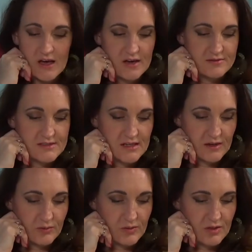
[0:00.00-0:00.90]
of
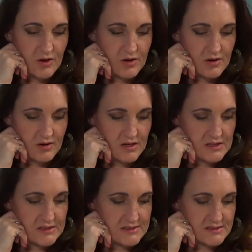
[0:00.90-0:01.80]
sitting with her
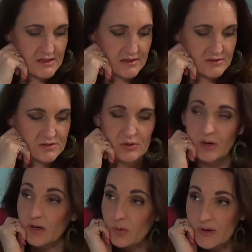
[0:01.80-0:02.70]
and listening to
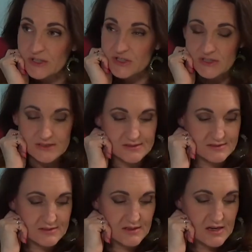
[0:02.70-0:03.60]
her
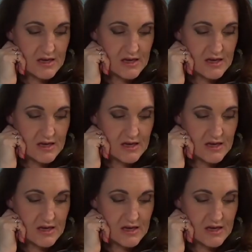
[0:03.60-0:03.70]
questions